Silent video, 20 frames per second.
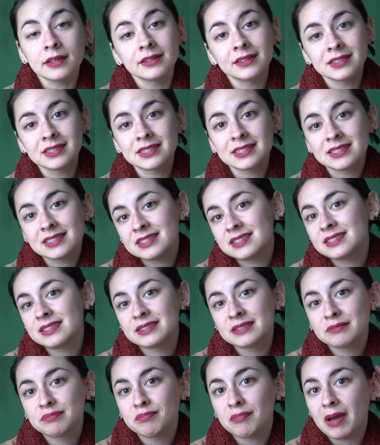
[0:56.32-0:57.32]
this
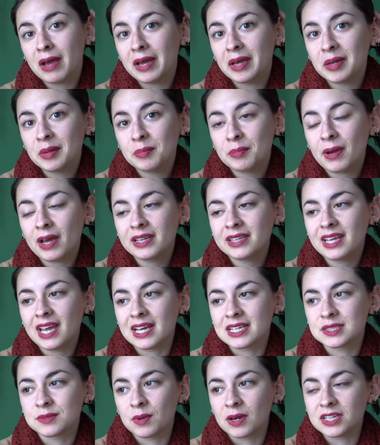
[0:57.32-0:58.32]
is my
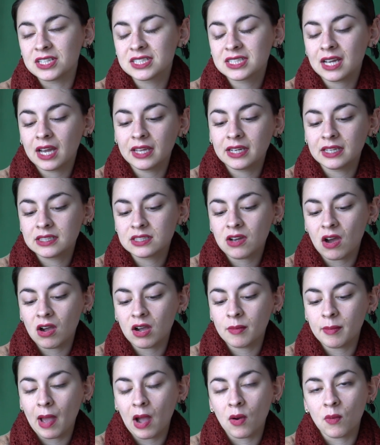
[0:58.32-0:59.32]
podcast where I just kind of talk
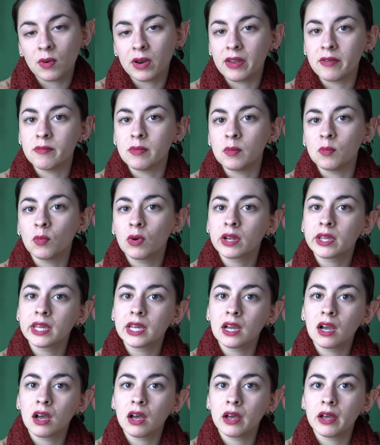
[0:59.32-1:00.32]
about what I've been
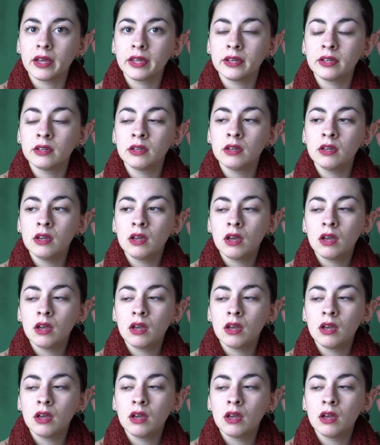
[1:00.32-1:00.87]
working on,